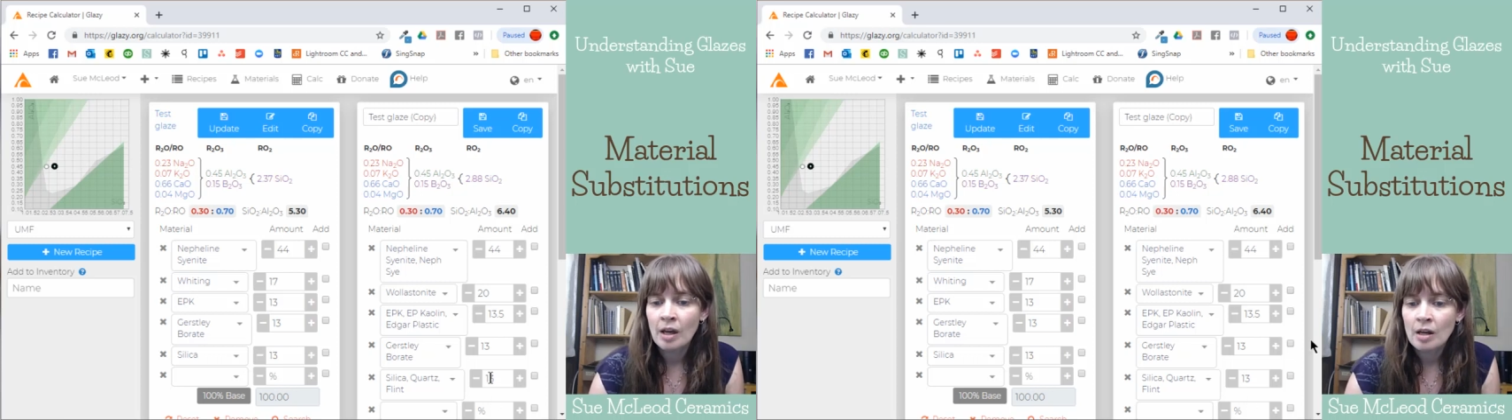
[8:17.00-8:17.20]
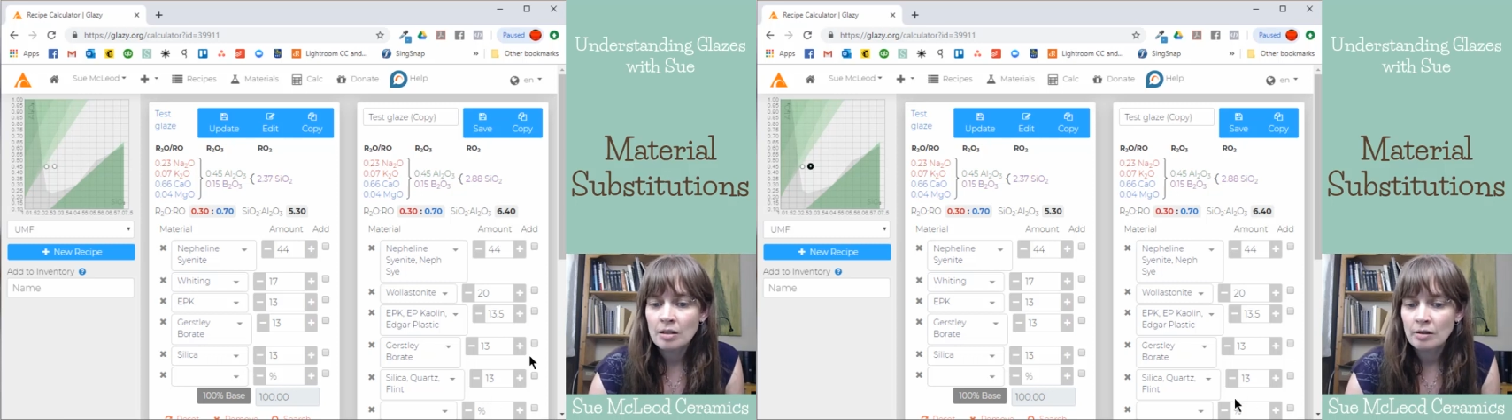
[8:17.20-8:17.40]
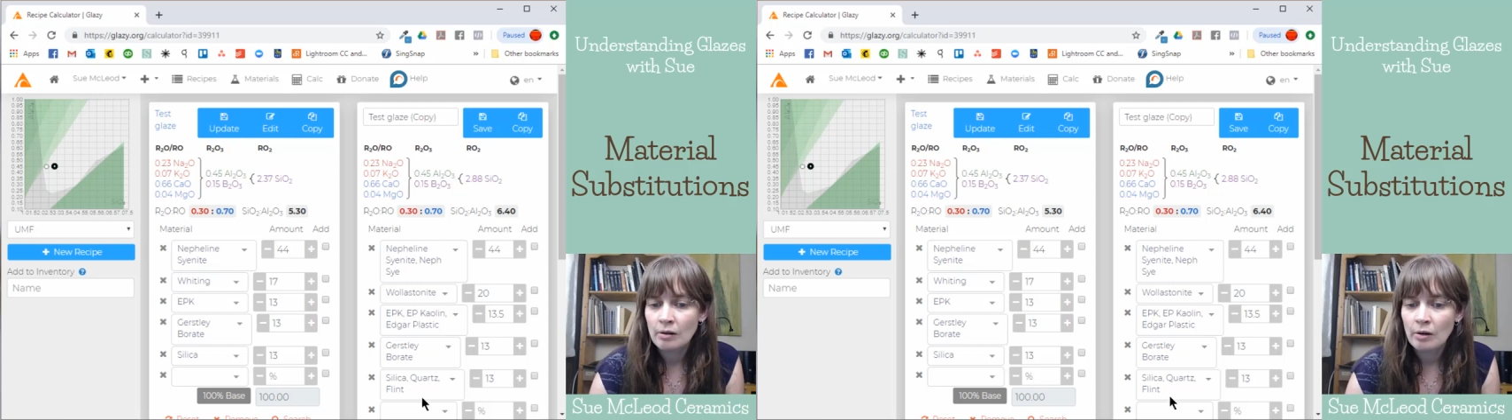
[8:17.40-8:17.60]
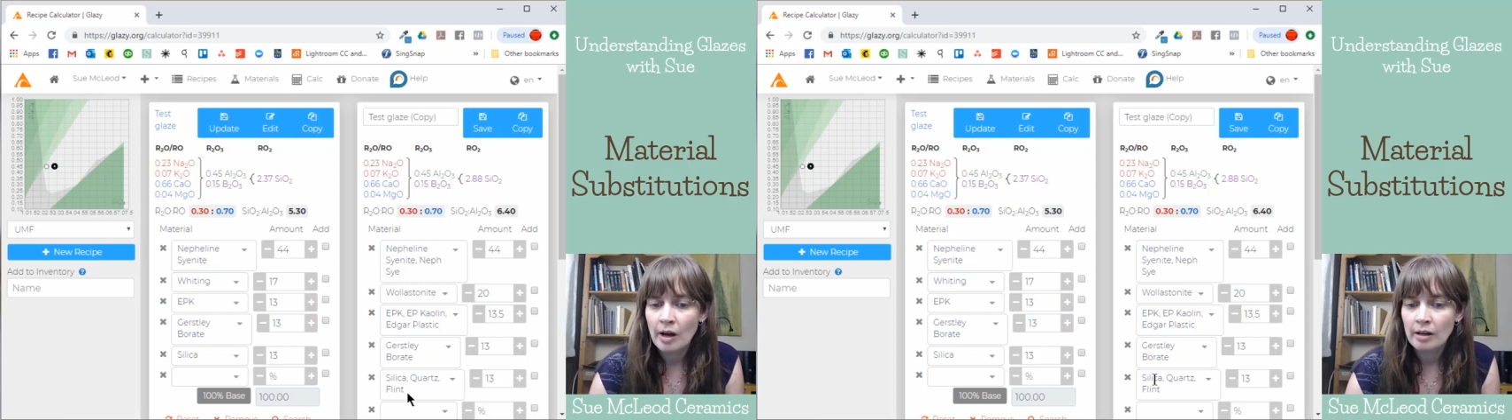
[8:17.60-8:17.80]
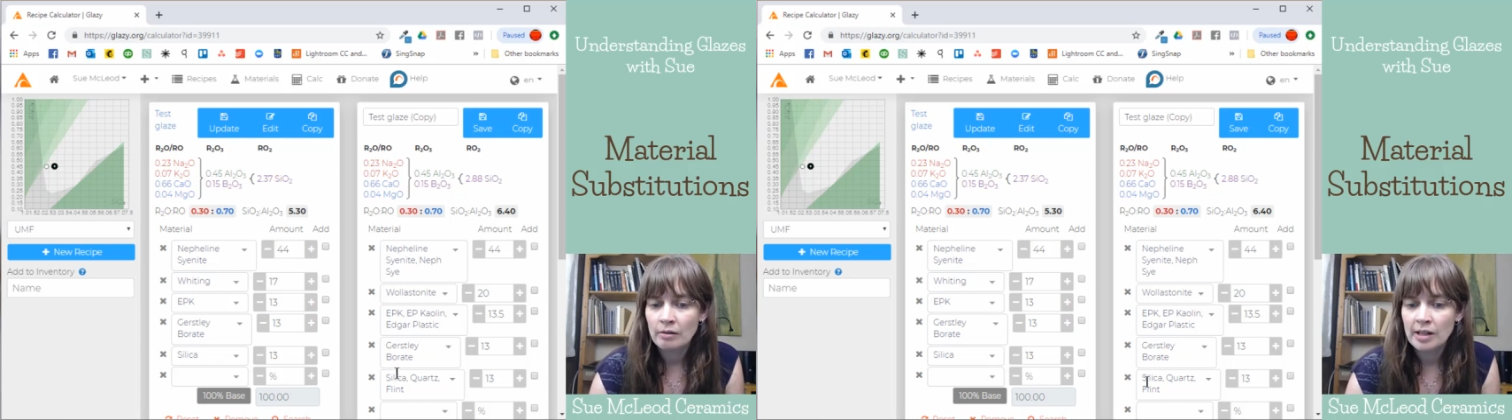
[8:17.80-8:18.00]
So
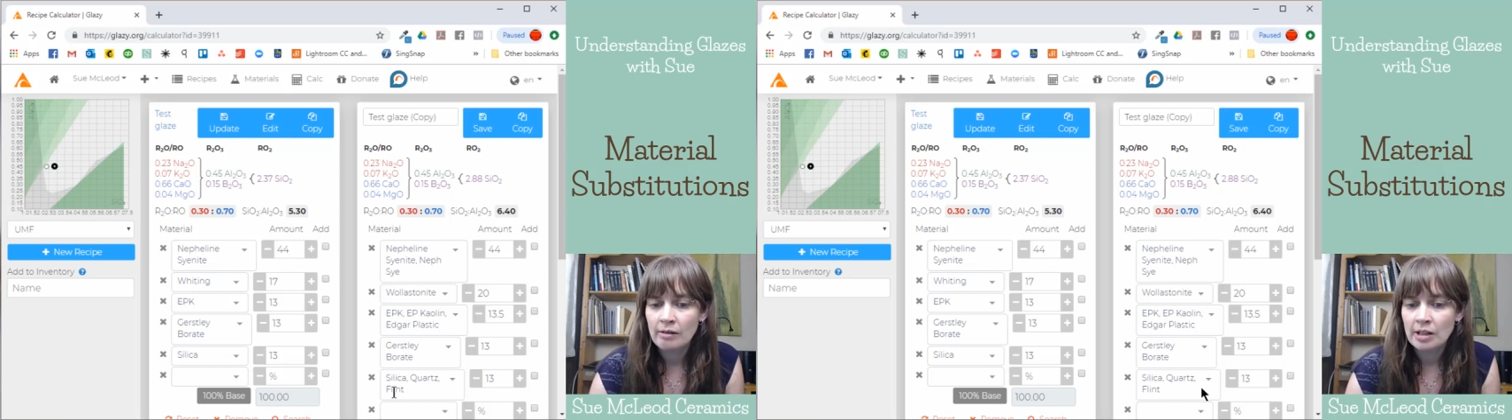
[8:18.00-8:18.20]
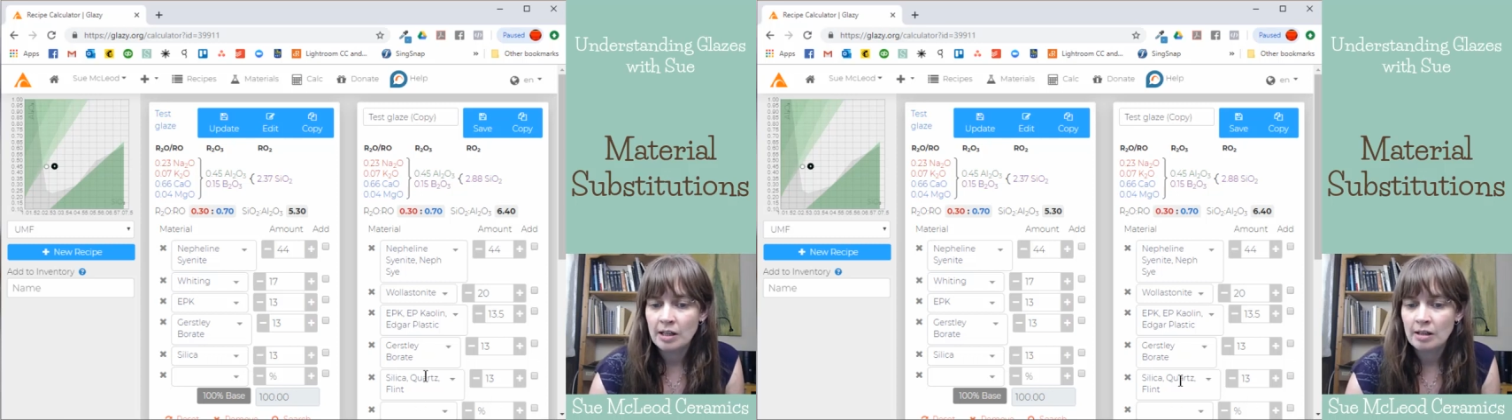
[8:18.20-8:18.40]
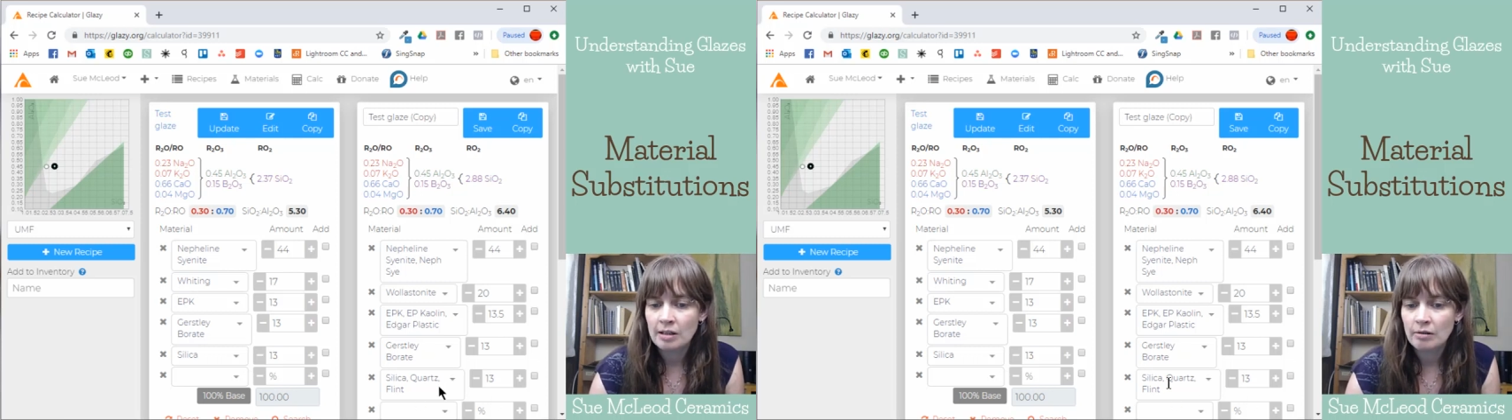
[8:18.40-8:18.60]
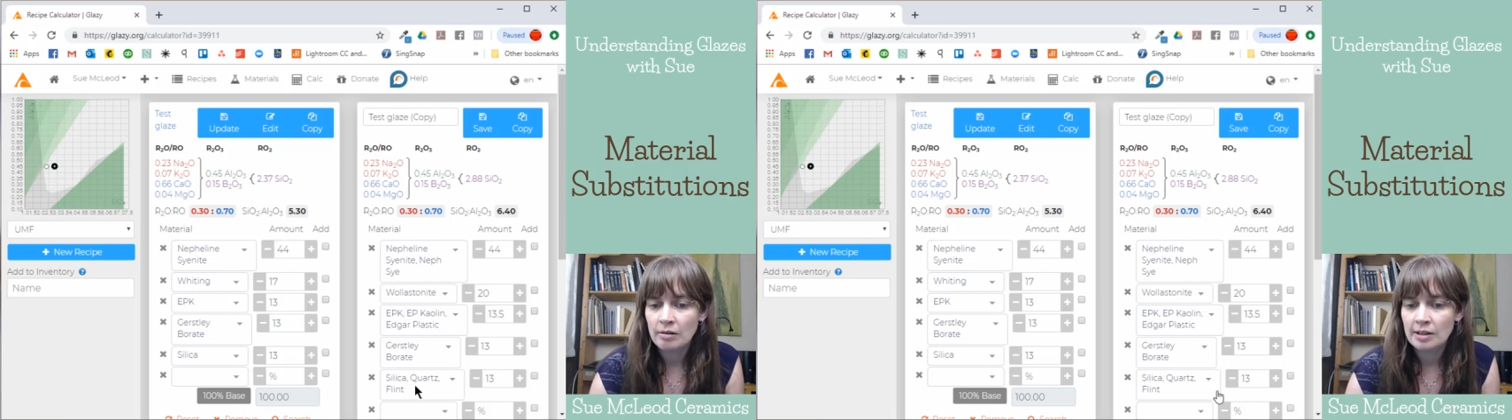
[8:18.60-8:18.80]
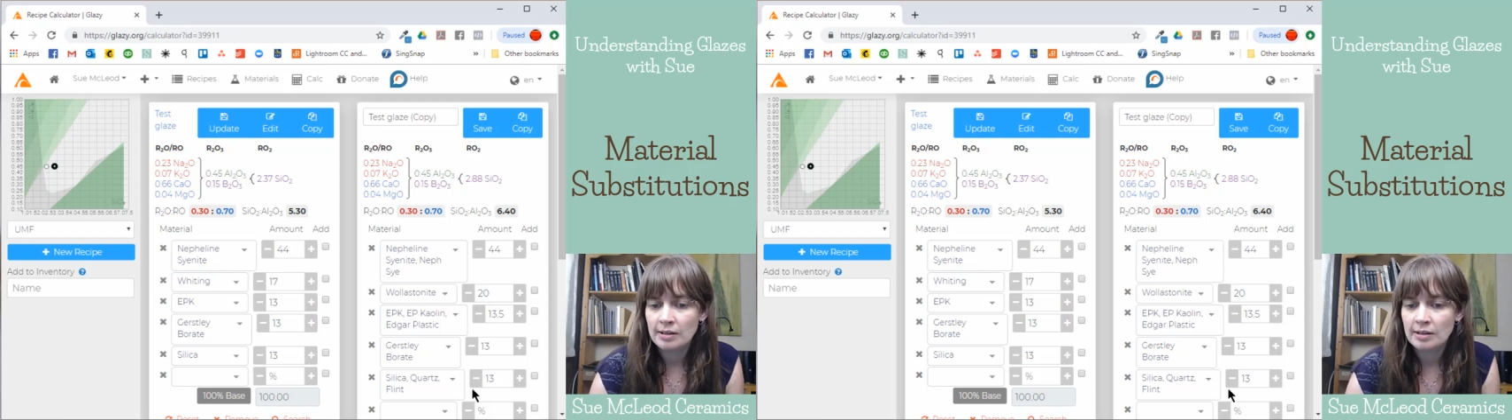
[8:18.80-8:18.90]
I go down here to the